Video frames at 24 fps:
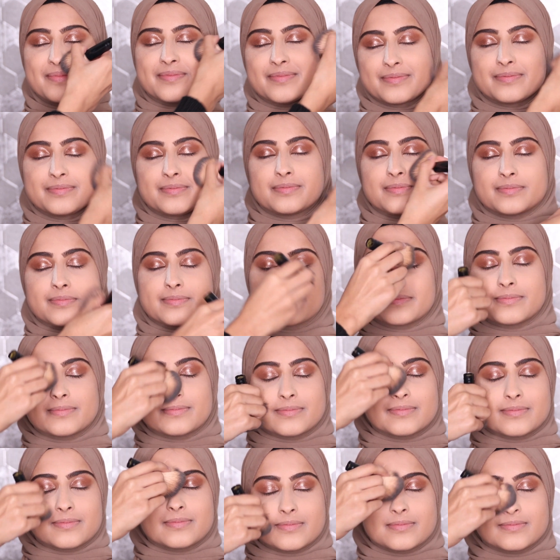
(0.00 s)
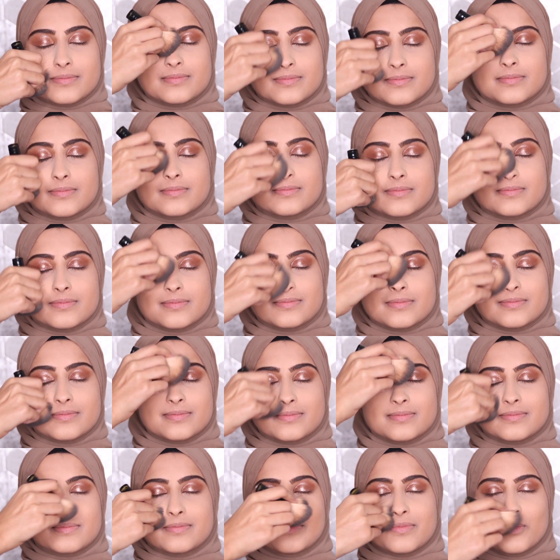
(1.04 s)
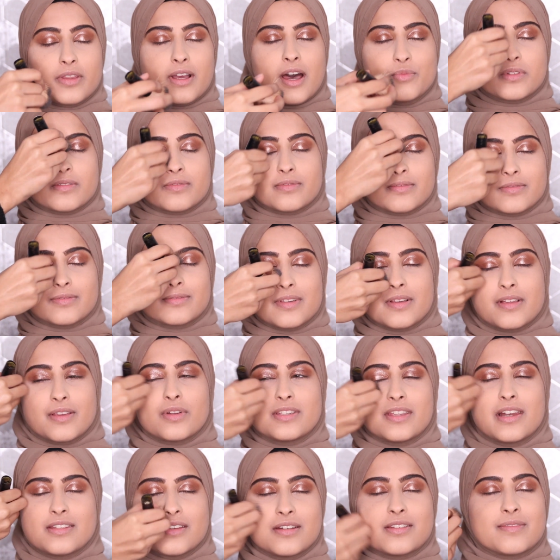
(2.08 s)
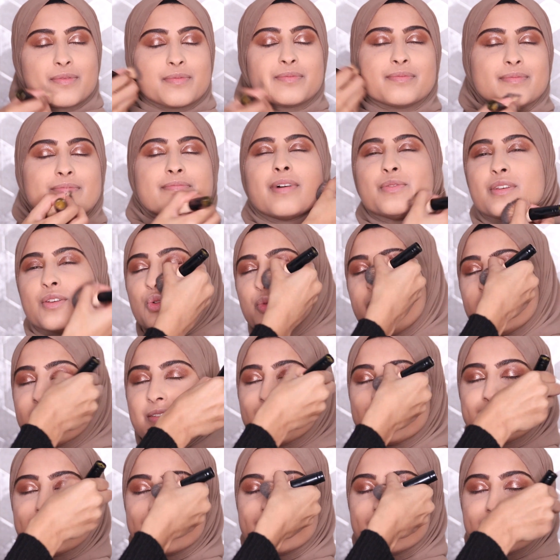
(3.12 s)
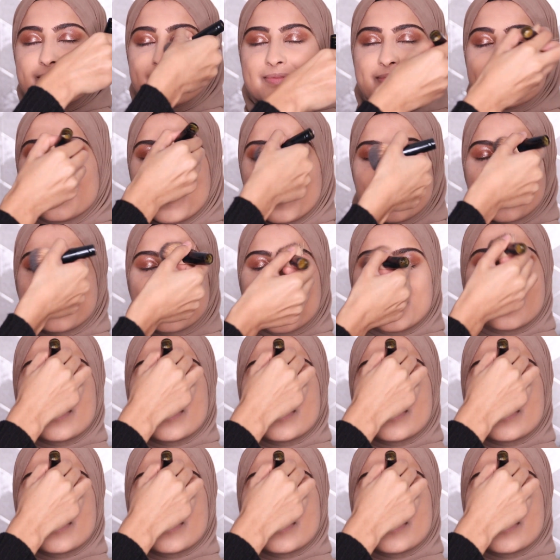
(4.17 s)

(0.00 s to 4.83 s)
from the eyes, the baking powder kind of catches that, and when you brush it off, it should go away.